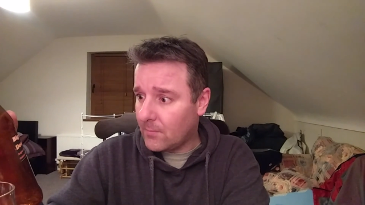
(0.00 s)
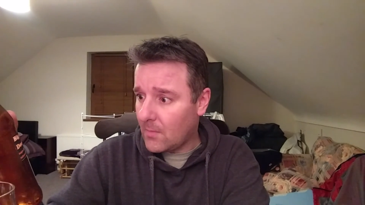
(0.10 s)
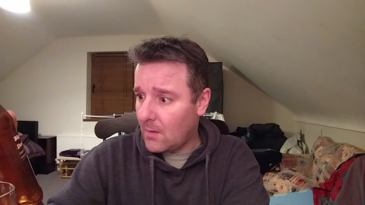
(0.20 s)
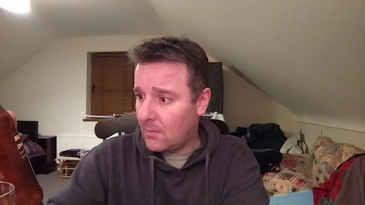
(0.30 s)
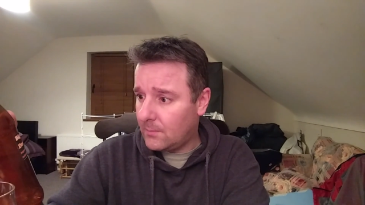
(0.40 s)

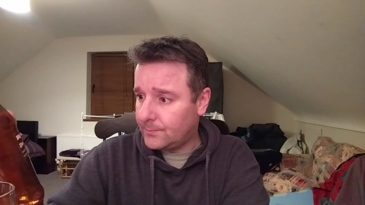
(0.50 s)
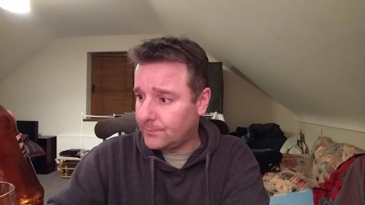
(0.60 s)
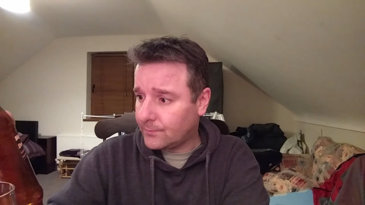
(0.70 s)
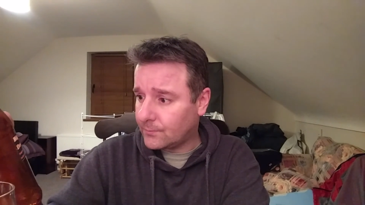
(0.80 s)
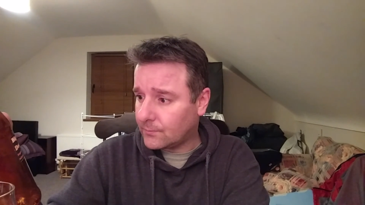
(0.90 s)

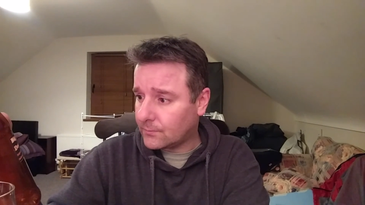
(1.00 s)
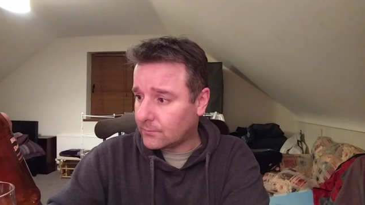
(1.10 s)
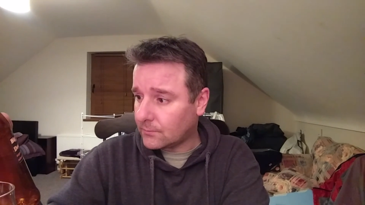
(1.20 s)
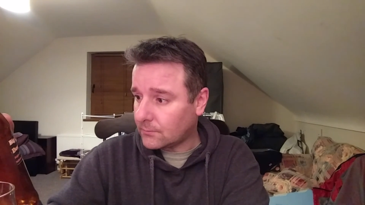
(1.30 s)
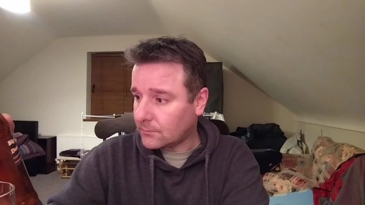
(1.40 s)

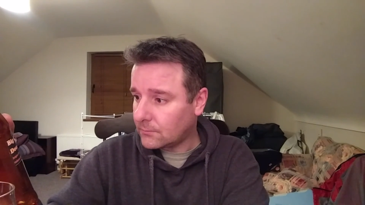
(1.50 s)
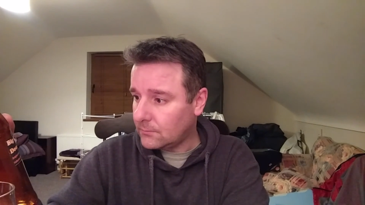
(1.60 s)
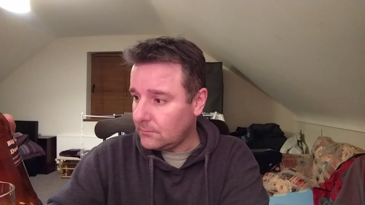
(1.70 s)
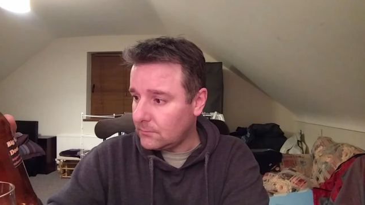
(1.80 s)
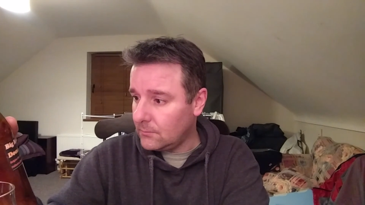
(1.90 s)

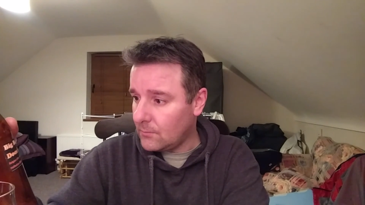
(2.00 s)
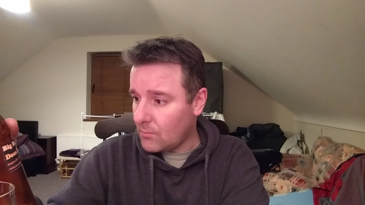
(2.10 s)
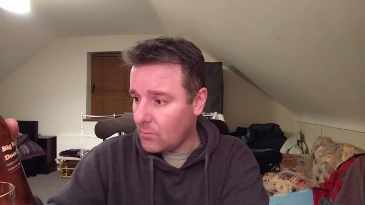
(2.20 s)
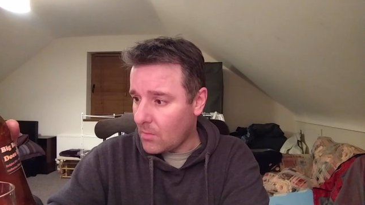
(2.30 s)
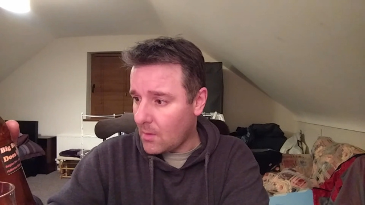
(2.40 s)

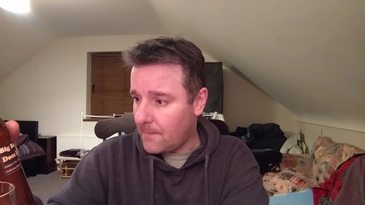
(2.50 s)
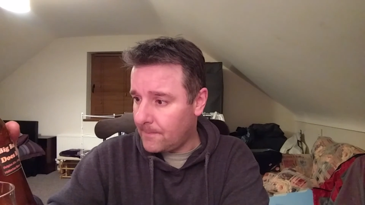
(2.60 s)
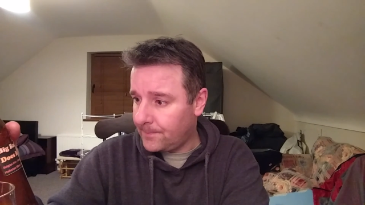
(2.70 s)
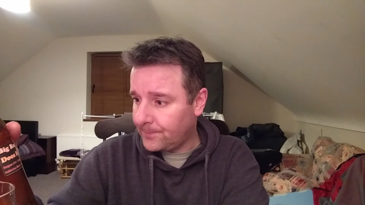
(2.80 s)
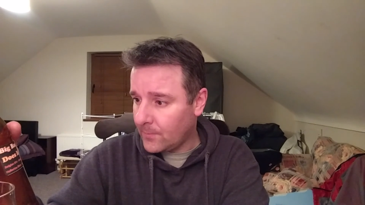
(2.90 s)

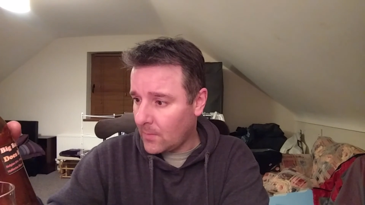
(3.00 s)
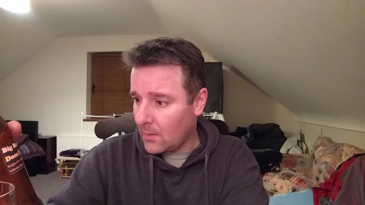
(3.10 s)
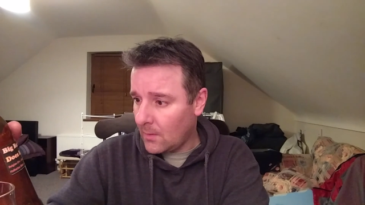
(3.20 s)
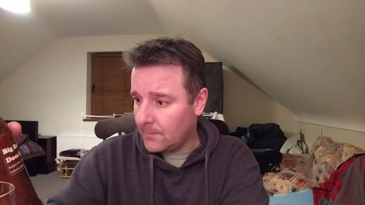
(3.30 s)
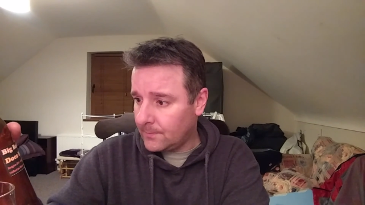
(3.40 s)

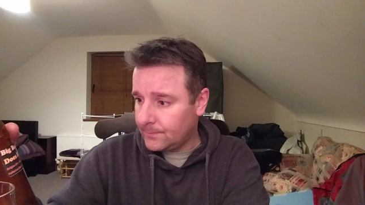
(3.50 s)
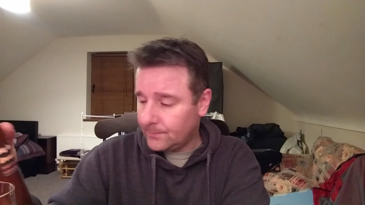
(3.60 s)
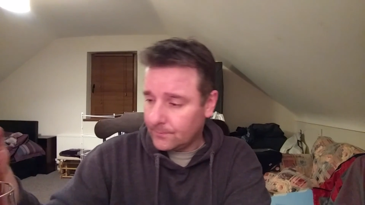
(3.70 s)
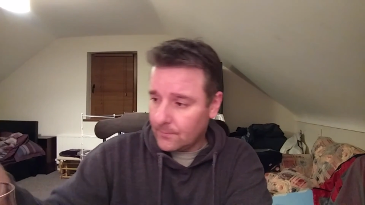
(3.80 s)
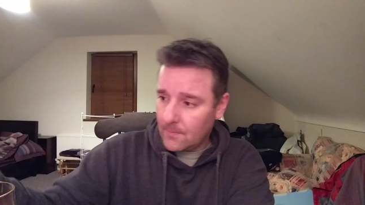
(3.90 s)
Nothing is said.